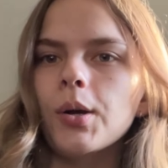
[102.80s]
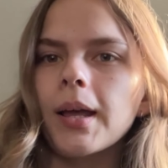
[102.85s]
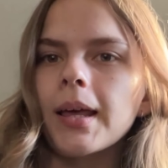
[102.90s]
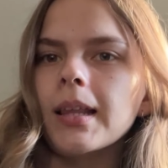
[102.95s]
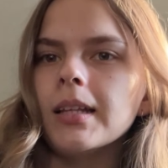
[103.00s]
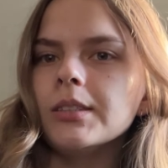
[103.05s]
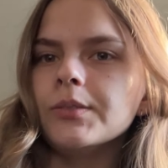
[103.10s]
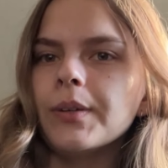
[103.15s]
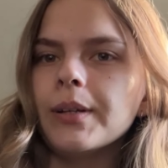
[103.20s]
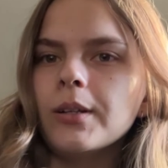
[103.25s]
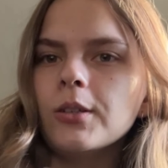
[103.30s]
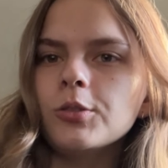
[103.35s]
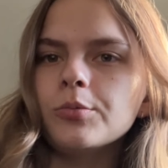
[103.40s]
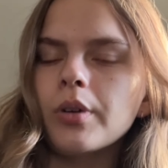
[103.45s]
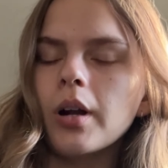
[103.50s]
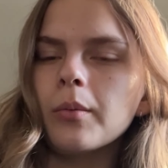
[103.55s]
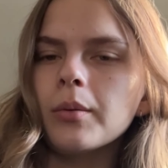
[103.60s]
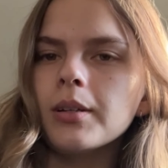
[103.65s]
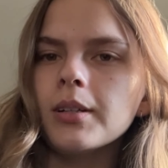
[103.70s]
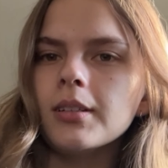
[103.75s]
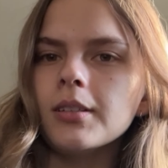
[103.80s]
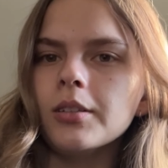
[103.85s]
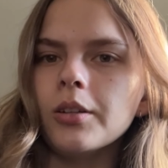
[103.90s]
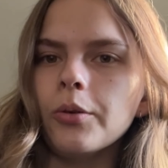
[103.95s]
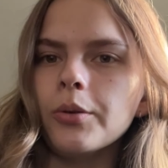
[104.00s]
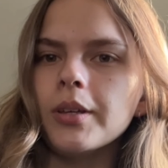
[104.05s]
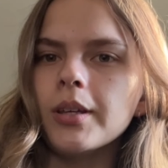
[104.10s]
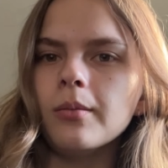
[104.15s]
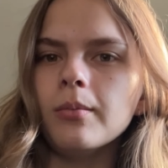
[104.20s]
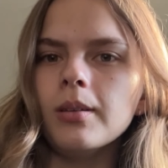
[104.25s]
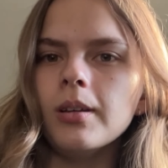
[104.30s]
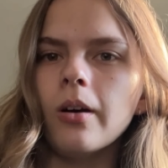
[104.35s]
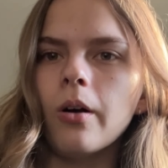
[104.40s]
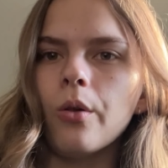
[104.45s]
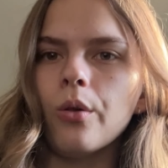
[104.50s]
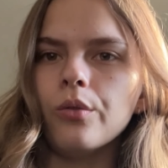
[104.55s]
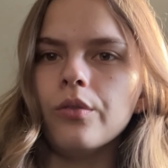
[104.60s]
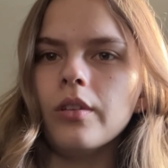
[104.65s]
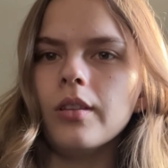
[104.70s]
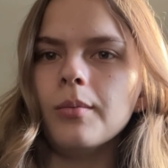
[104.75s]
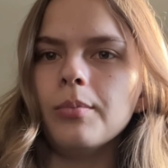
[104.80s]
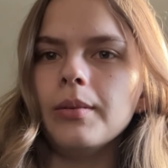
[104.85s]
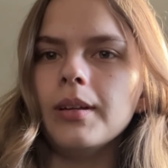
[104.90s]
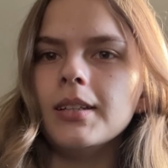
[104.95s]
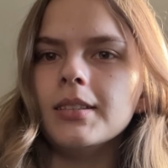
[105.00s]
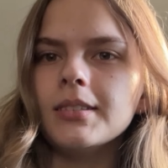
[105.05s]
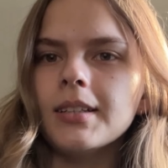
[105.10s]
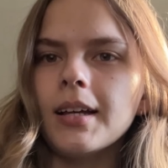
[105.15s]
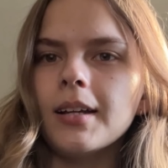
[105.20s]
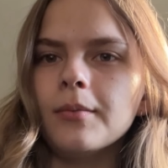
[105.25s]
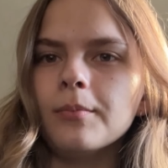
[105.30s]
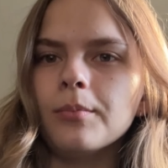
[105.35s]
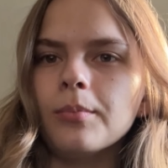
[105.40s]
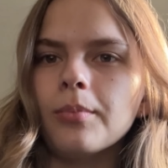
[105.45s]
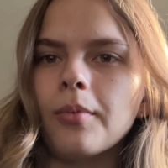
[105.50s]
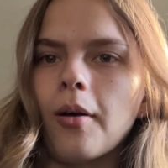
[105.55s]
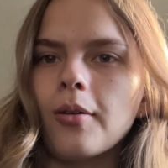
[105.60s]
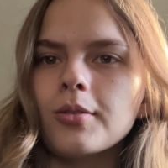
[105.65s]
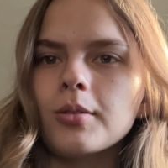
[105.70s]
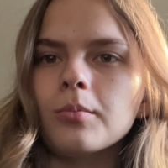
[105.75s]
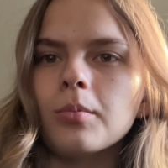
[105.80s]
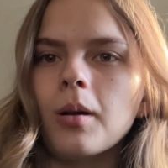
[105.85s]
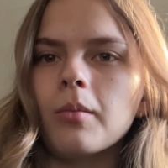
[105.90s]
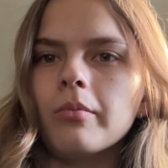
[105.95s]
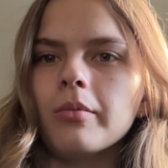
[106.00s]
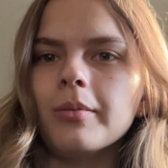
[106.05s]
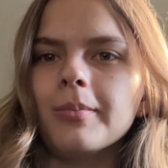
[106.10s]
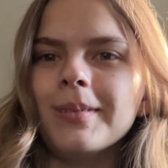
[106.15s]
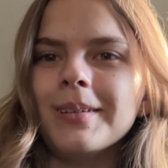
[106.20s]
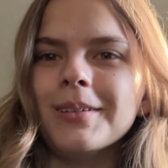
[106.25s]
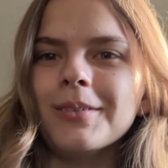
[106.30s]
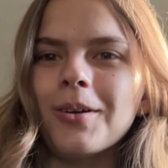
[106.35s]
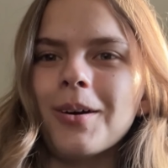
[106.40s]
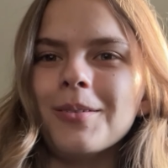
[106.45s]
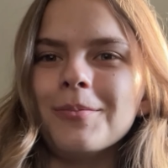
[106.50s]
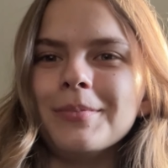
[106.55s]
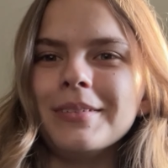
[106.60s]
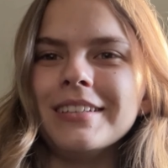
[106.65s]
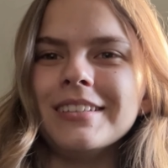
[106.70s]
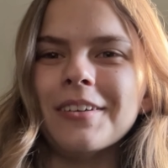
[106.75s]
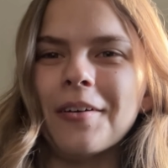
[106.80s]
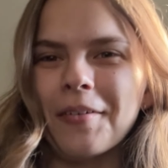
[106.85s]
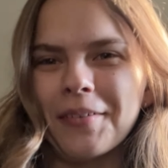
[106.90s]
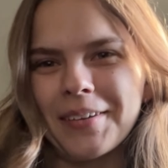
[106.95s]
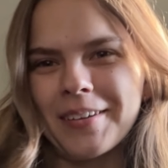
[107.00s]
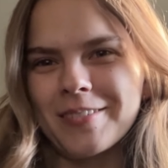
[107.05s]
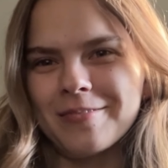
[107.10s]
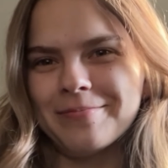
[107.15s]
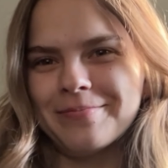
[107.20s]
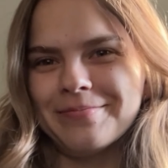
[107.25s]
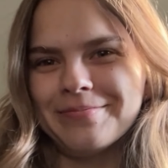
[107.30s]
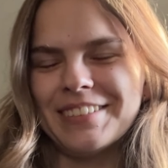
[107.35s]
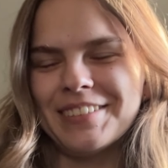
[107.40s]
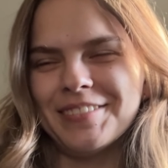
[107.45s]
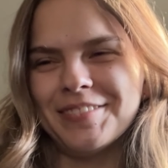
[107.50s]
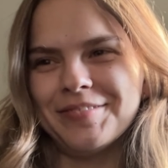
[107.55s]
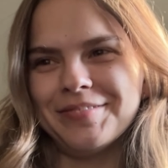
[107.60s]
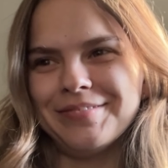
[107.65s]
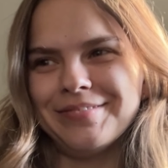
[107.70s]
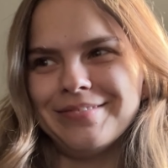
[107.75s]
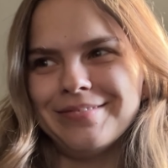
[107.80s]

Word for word: okay, this video is probably gonna low-key be all over the place and also probably be a lot of me talking, so